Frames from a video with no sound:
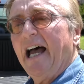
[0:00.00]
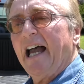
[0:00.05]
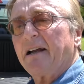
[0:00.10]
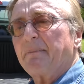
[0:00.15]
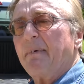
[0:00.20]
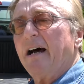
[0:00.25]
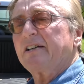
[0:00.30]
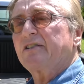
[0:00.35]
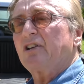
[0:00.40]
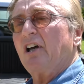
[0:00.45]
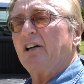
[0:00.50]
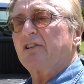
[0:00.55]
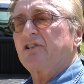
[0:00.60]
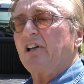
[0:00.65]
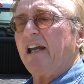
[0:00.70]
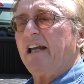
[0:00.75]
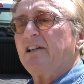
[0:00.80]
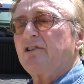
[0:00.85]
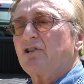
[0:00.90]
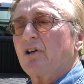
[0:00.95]
Heck, my son's
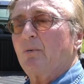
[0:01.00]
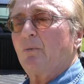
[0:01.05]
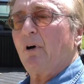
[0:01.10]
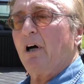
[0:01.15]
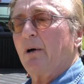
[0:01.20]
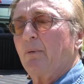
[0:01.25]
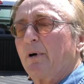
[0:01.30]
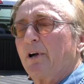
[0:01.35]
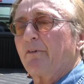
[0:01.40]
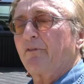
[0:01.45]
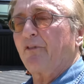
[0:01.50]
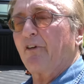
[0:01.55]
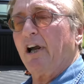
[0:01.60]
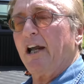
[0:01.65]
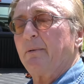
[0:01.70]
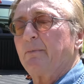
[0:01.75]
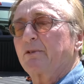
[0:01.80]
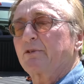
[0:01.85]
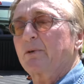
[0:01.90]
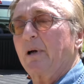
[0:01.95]
ancient one where the
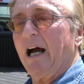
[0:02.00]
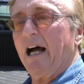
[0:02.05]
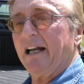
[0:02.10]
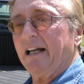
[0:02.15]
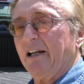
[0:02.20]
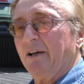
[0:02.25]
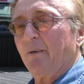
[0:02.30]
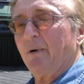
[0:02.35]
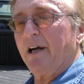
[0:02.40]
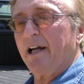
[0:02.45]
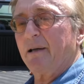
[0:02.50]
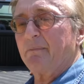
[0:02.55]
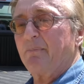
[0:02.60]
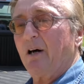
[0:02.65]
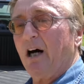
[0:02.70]
frame was rotting away in